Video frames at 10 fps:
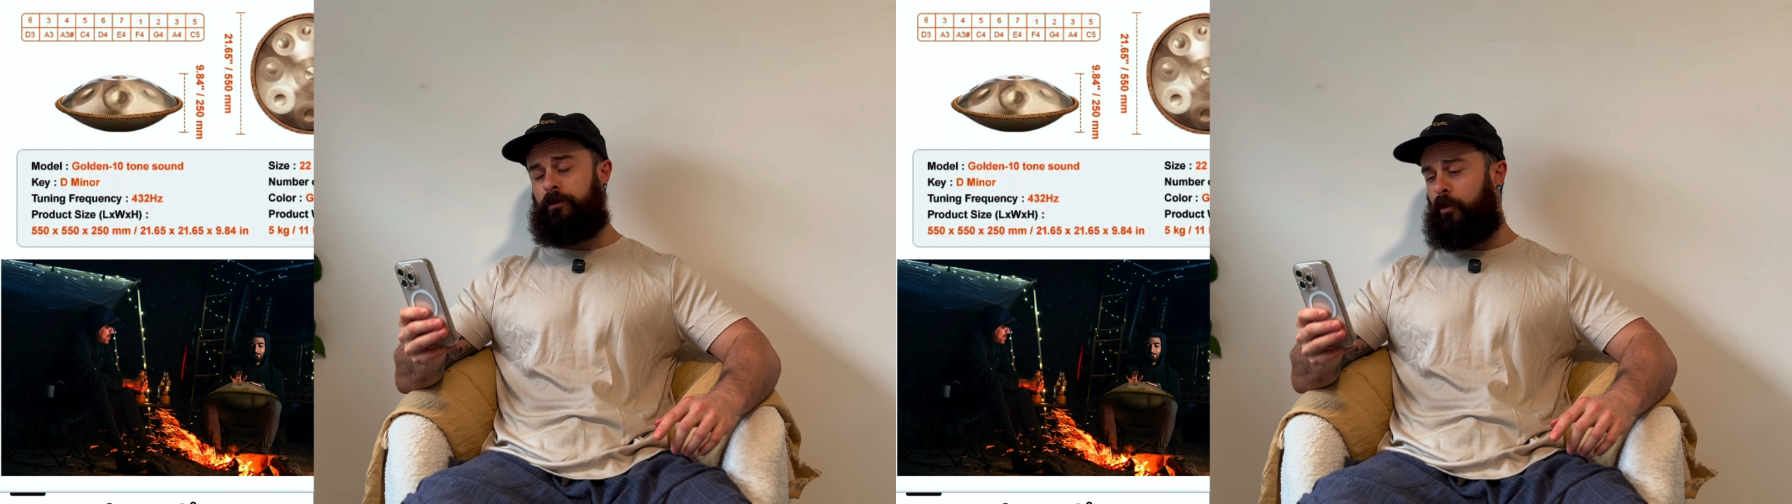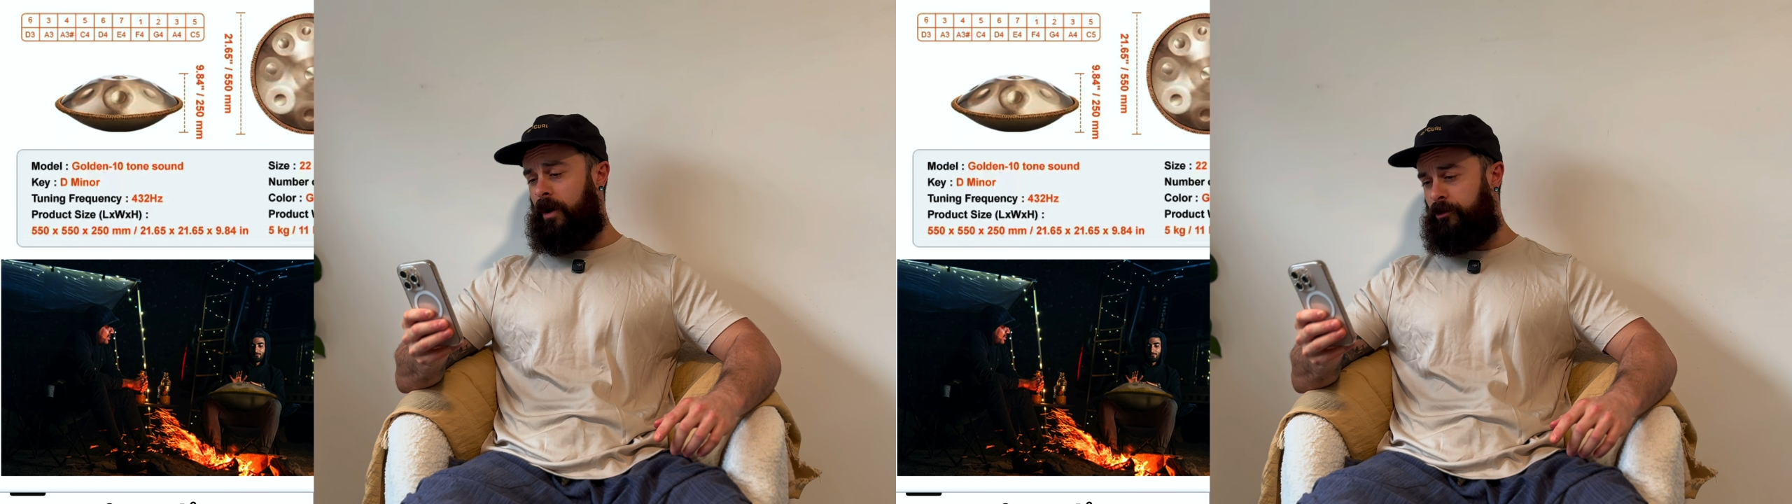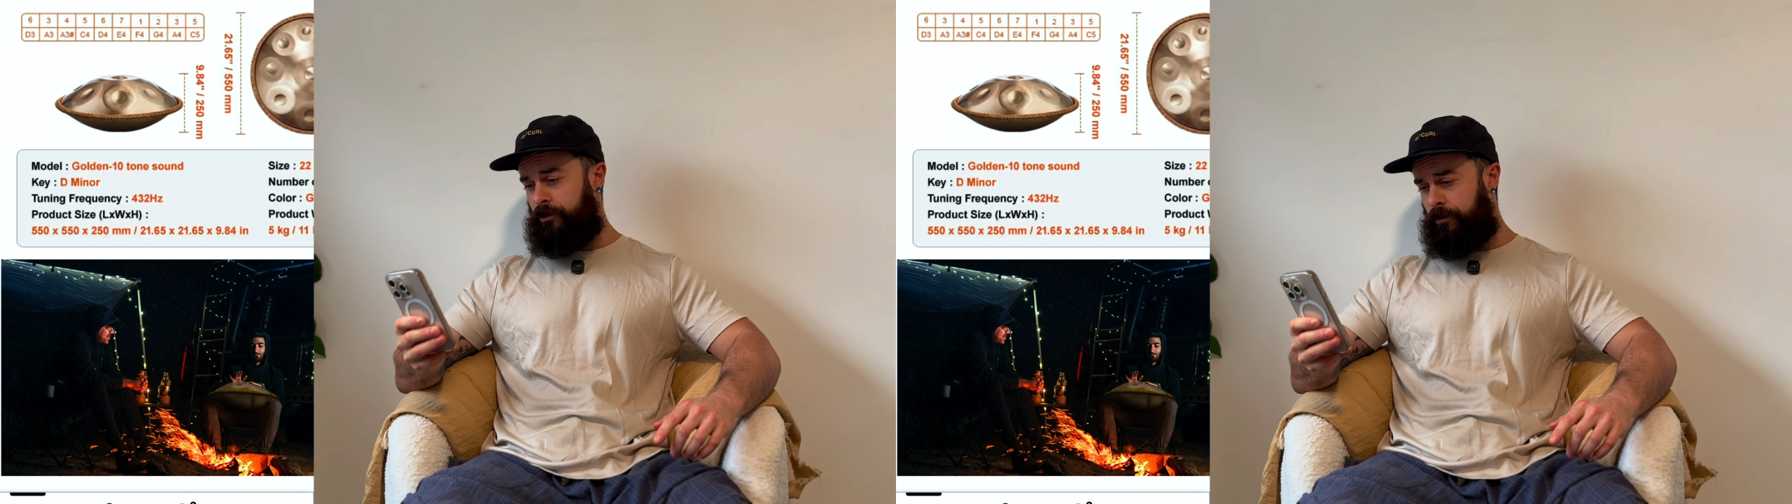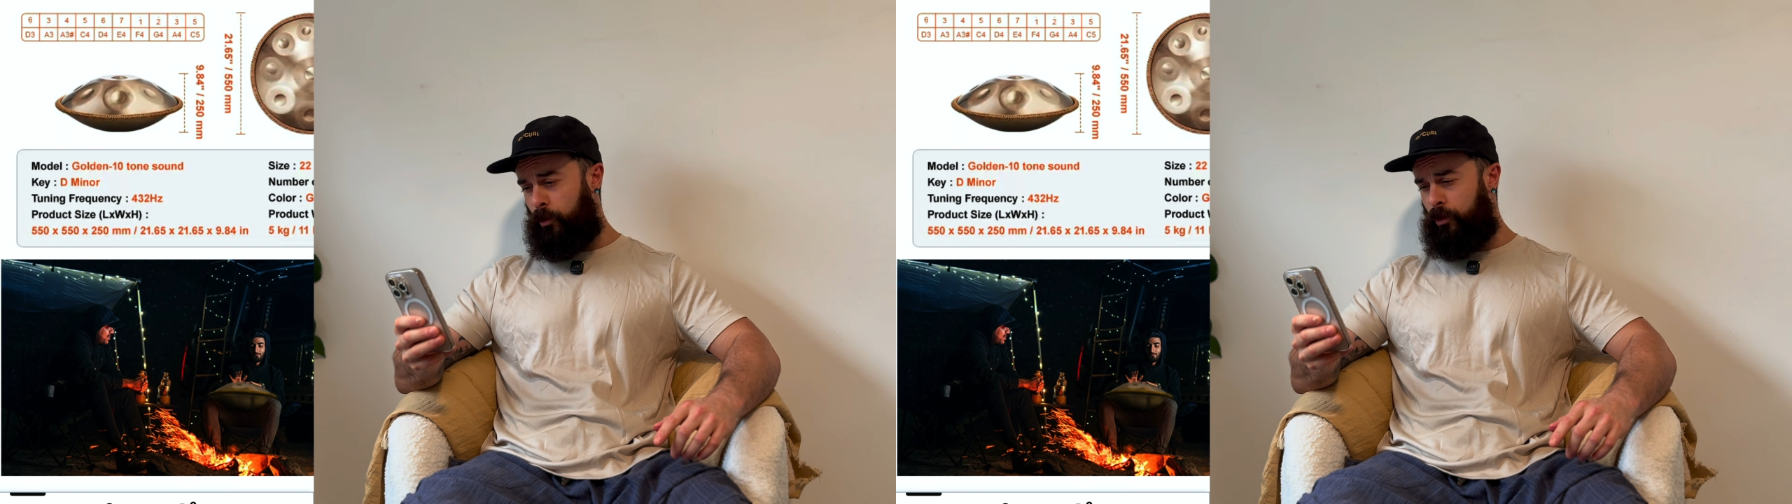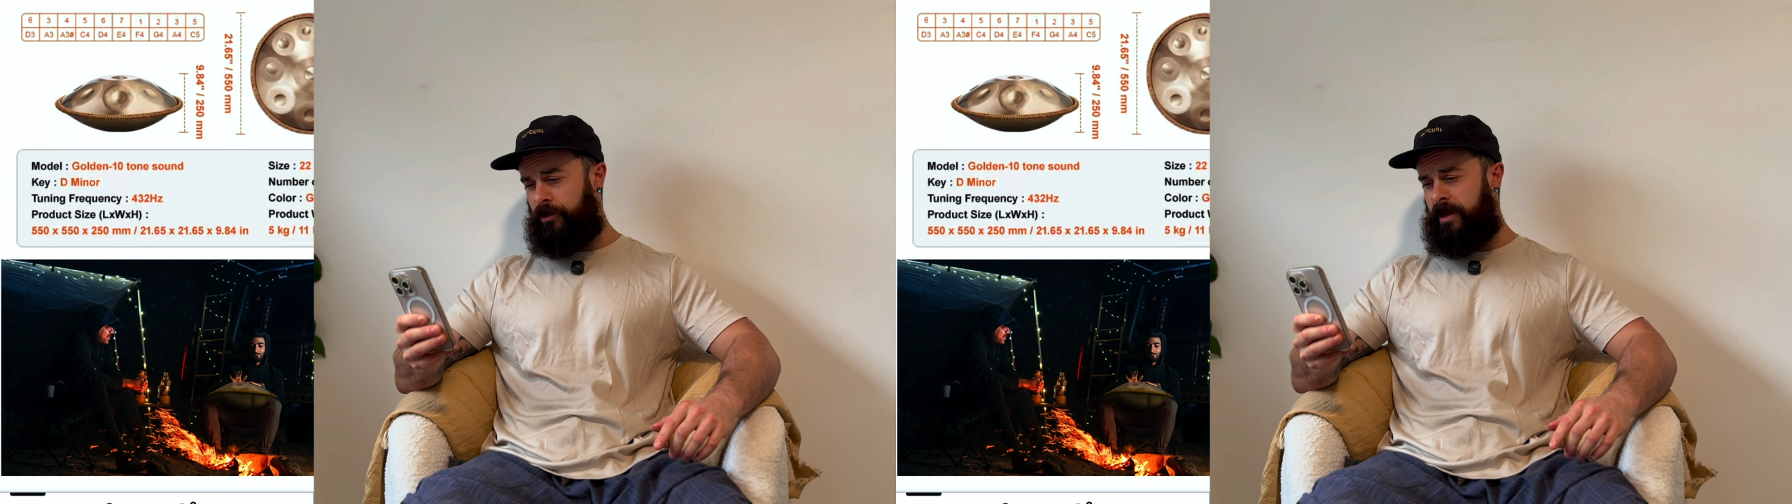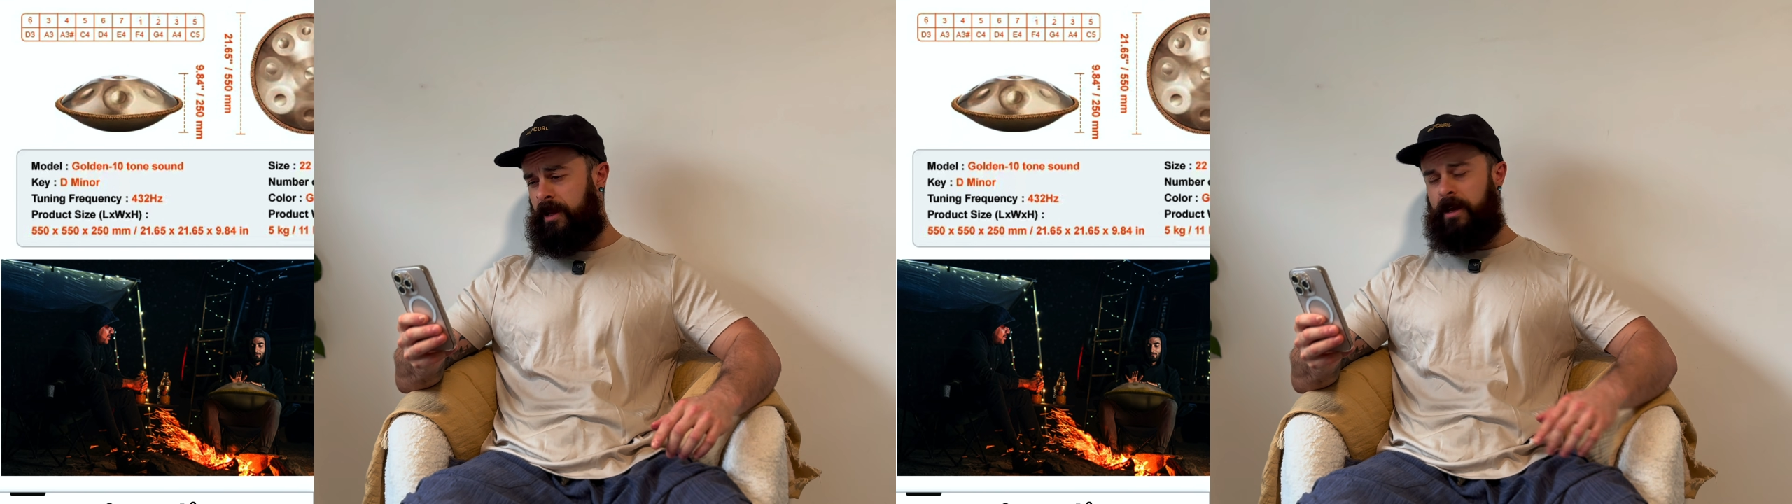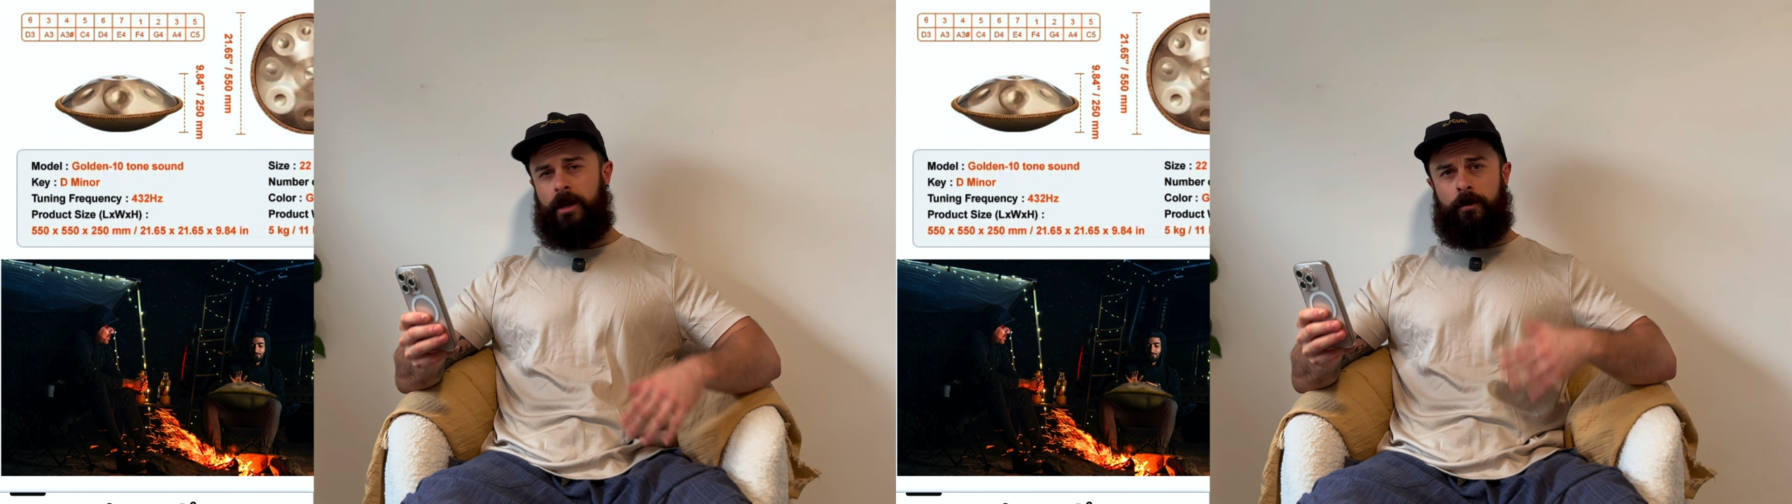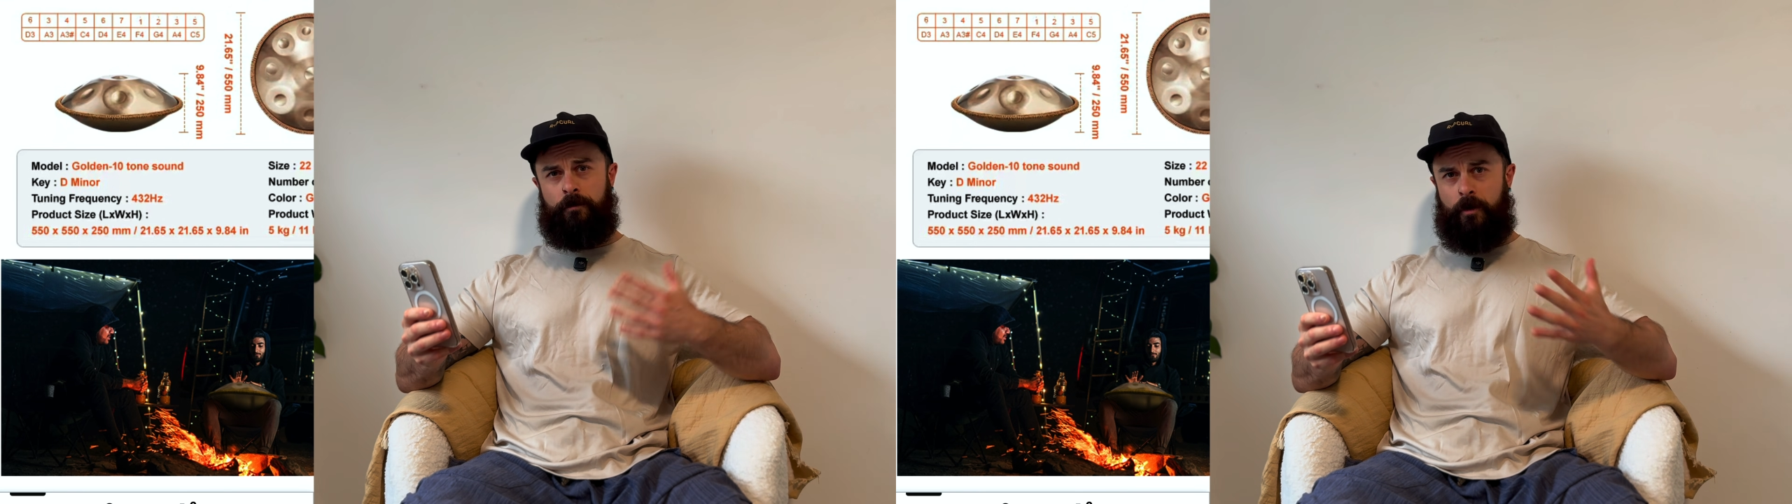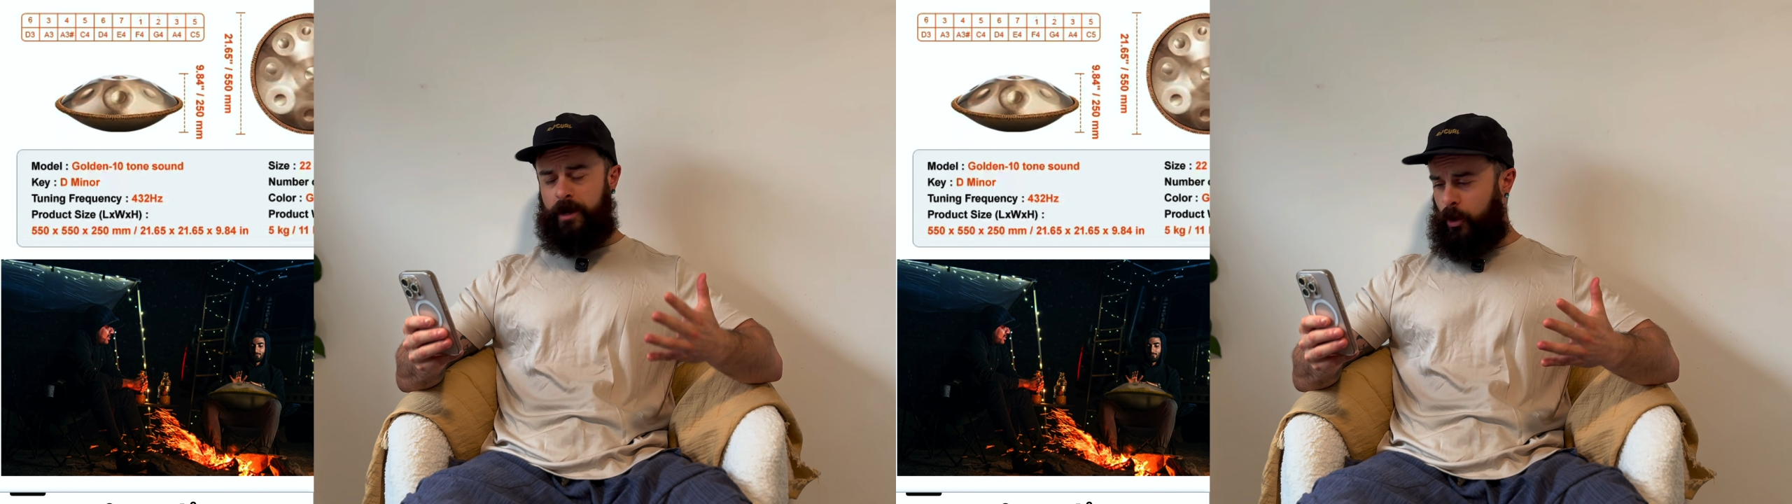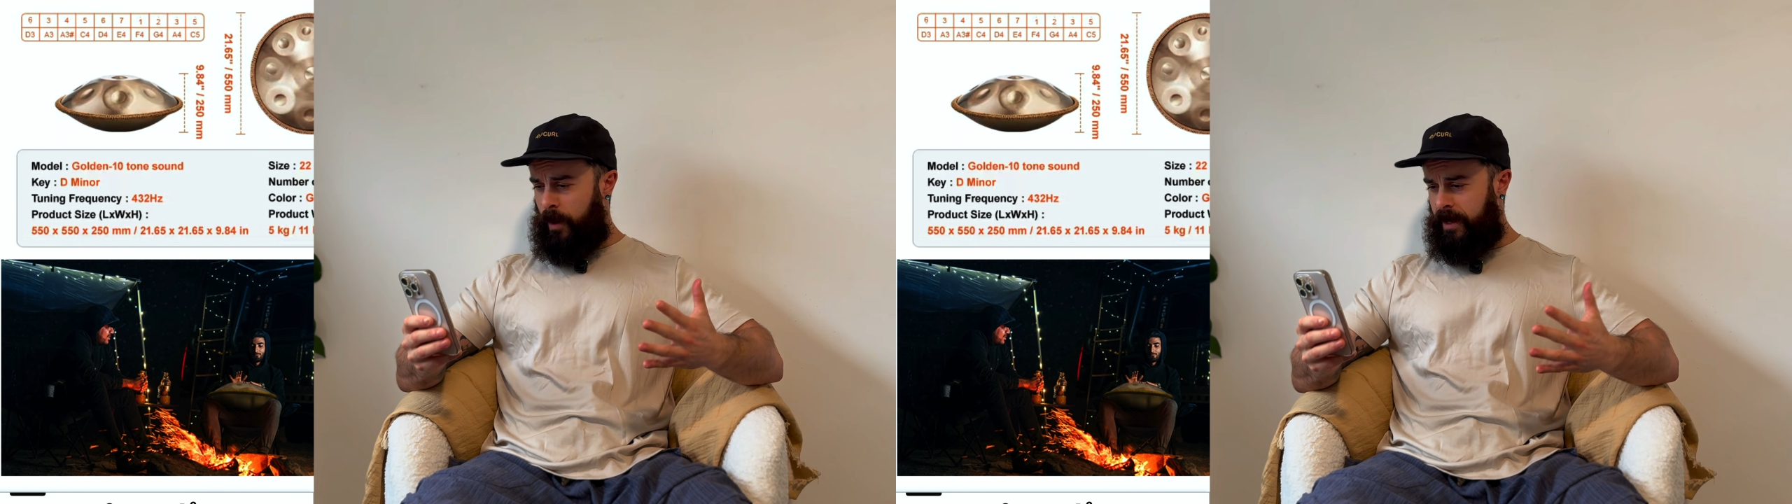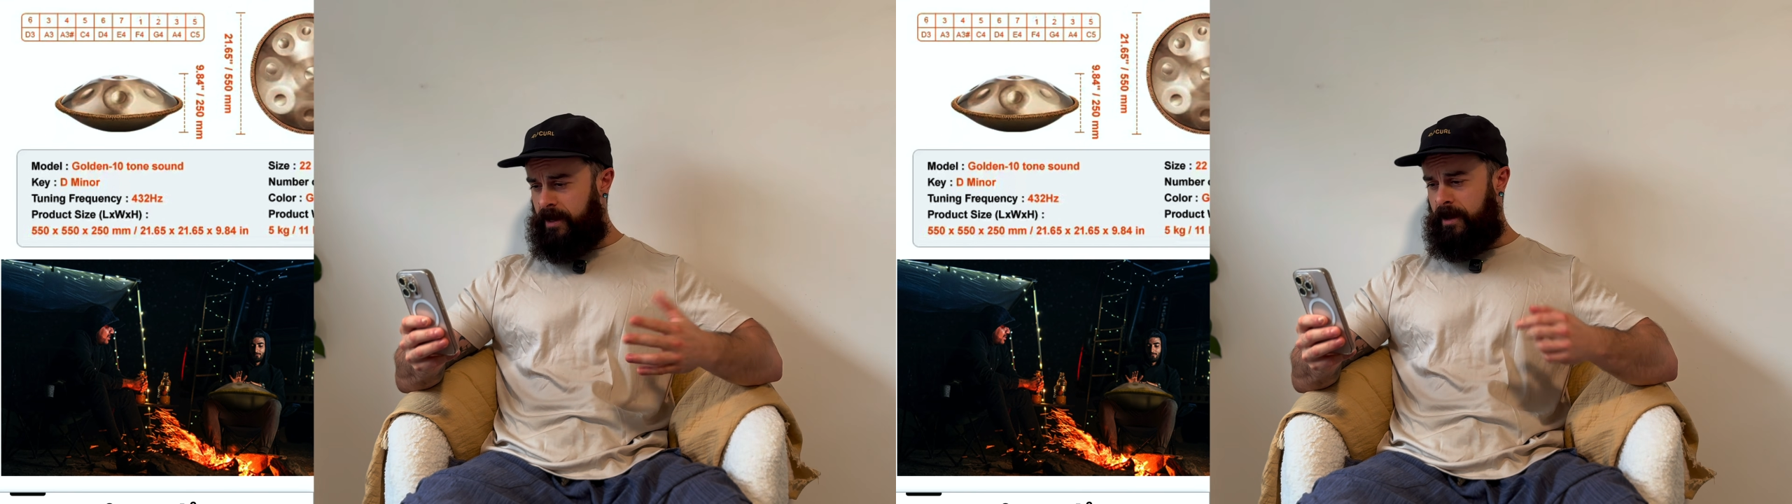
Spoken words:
440. Very quick.